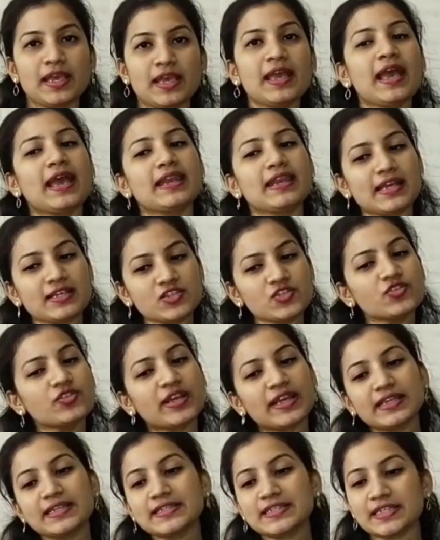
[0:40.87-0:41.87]
And as you're
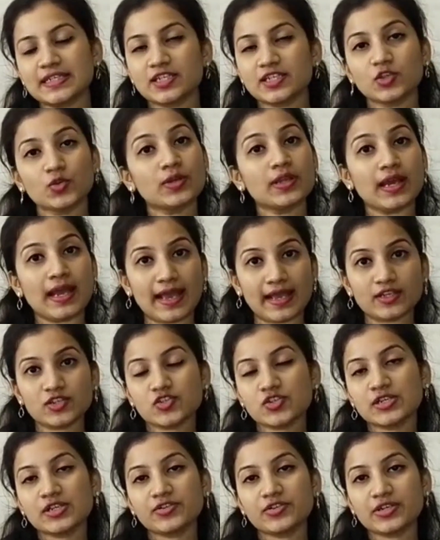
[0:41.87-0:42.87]
writing, you'll
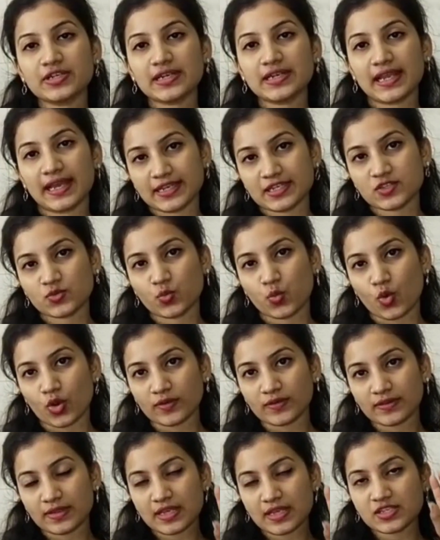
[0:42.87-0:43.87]
actually realize
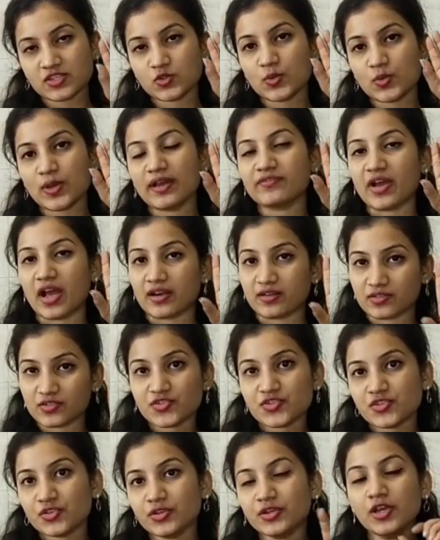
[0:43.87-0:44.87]
what things you have
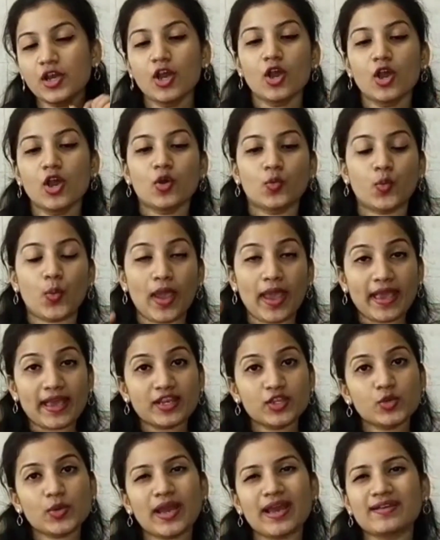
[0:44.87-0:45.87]
understood, where
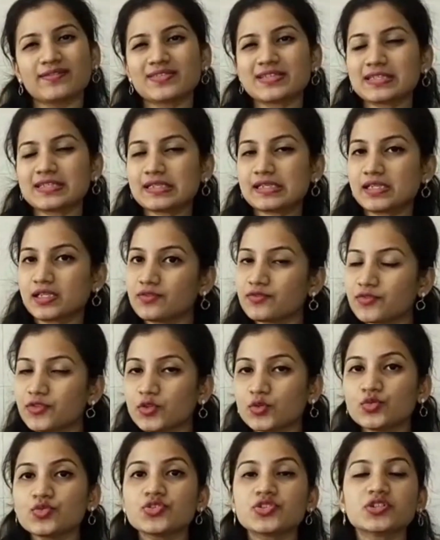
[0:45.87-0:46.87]
you have still
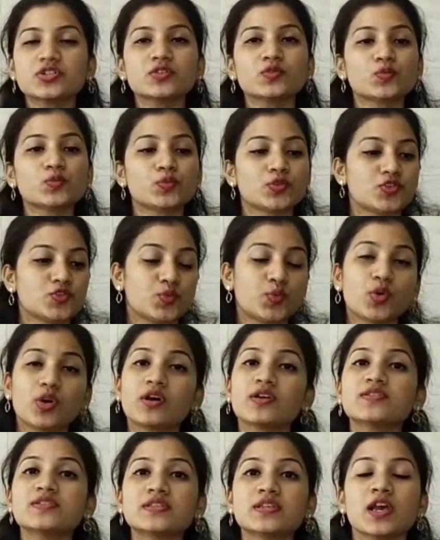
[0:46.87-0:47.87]
confusion, which
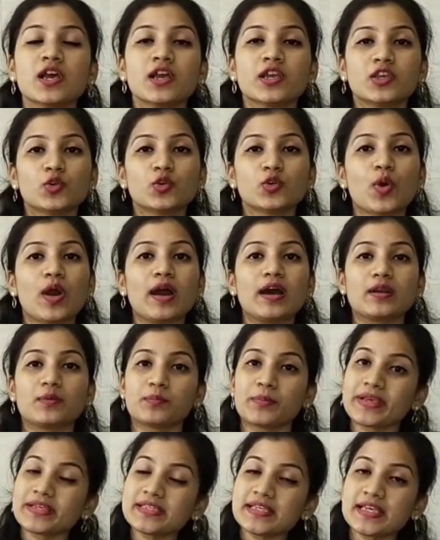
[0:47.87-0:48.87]
words you are
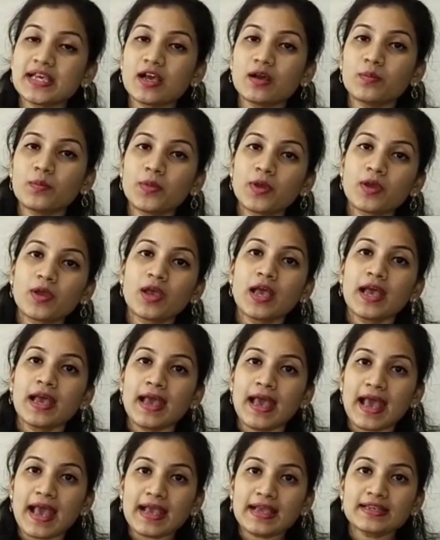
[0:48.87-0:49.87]
messing up.
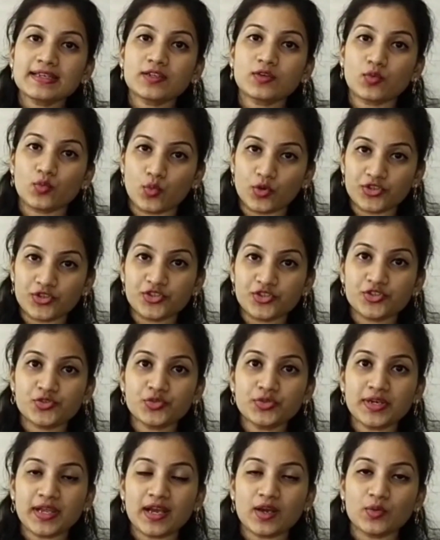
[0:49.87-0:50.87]
And what you
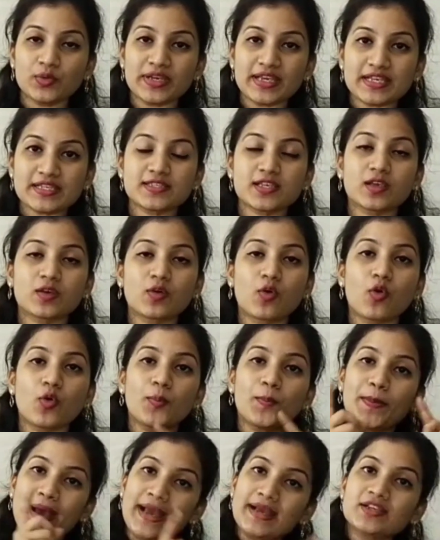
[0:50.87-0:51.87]
do now is go
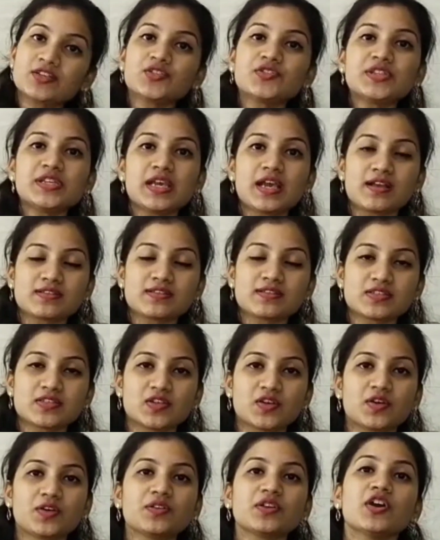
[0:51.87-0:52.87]
back to the
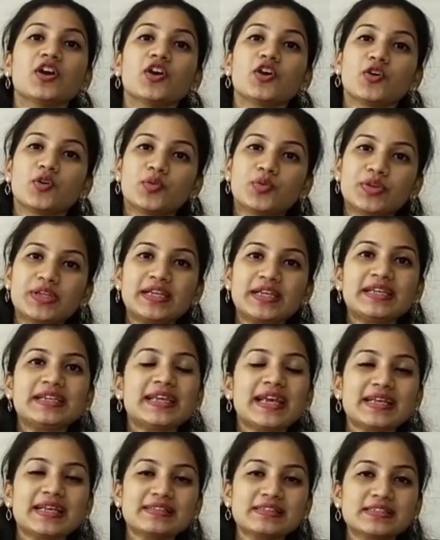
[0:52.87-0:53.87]
answer, read
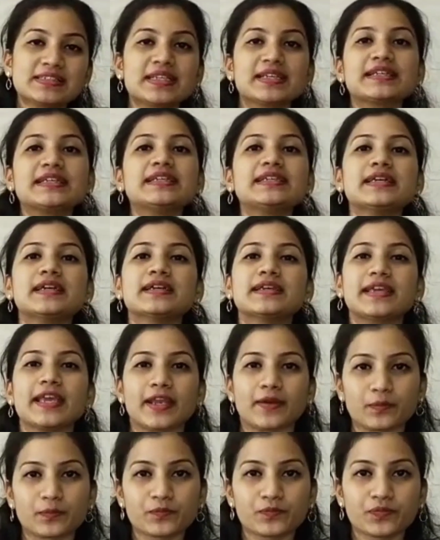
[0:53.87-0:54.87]
and study it again.